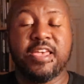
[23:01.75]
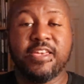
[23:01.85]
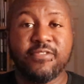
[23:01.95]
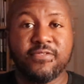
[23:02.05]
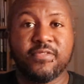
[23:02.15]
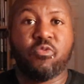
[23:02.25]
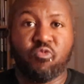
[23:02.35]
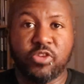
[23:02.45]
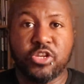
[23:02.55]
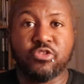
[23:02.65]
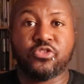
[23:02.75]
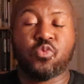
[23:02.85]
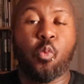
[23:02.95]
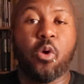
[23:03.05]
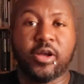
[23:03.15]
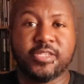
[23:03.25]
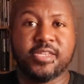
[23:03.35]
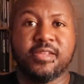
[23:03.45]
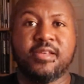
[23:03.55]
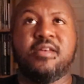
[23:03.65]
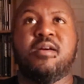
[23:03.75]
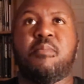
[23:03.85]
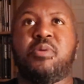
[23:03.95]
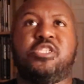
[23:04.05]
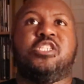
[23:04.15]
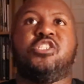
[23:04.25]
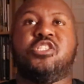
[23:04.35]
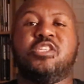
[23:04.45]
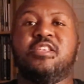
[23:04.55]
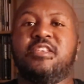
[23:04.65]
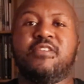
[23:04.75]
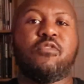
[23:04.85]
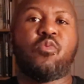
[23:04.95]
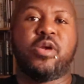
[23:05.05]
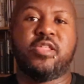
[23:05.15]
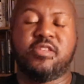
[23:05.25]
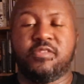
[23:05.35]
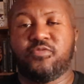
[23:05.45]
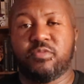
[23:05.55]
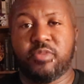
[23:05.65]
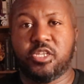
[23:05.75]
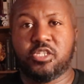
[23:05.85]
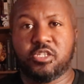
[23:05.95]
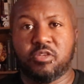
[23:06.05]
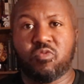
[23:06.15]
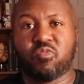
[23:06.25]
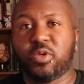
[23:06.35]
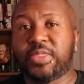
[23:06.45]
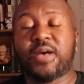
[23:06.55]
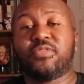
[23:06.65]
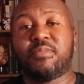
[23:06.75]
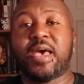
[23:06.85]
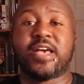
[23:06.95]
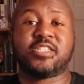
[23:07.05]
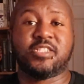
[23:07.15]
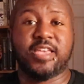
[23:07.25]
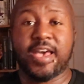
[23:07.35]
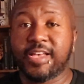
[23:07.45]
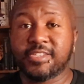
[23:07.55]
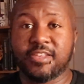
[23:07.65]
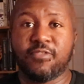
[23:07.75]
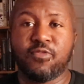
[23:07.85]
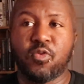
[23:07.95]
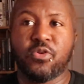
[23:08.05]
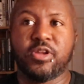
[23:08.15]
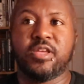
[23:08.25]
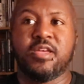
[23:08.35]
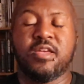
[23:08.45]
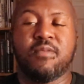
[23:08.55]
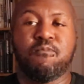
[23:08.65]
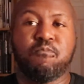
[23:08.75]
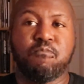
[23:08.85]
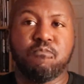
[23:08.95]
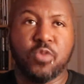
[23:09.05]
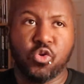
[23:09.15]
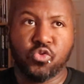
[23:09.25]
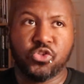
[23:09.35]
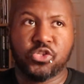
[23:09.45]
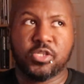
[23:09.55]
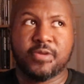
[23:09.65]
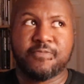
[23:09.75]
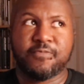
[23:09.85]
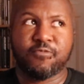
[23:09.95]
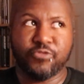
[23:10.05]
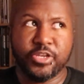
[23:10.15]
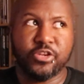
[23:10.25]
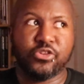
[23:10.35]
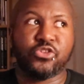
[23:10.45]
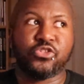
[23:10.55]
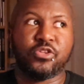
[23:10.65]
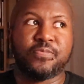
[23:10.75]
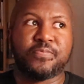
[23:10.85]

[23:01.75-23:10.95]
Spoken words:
if the readers want it, but to just give away the information without them actually asking for it, most readers